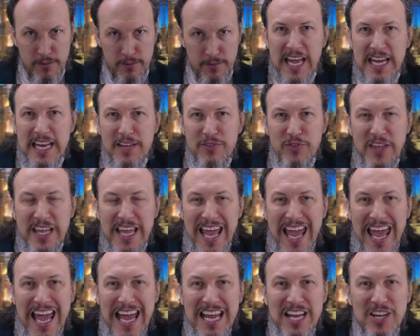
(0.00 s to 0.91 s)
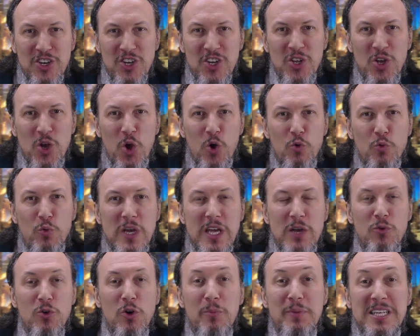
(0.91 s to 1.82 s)
And at the end,
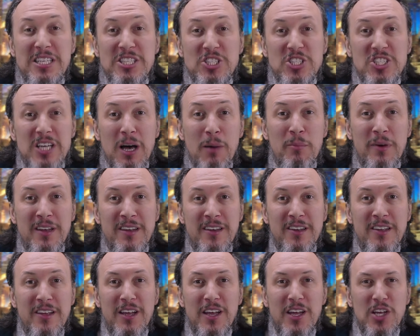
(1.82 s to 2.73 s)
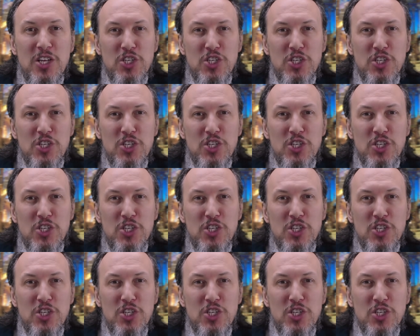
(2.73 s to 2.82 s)
we will be summoned